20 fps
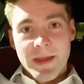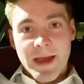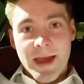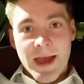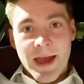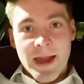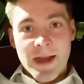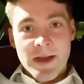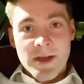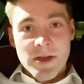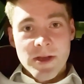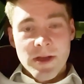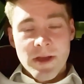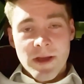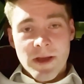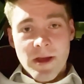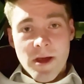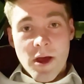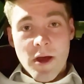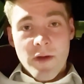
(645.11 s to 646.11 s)
and
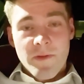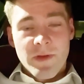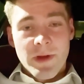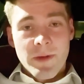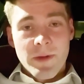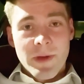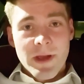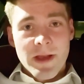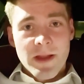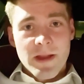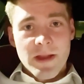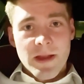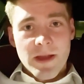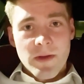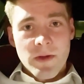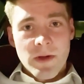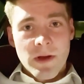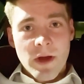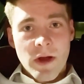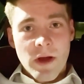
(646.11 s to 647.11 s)
hopefully we can see
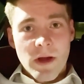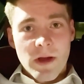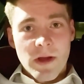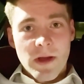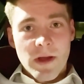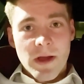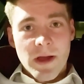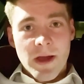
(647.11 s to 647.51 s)
you a lot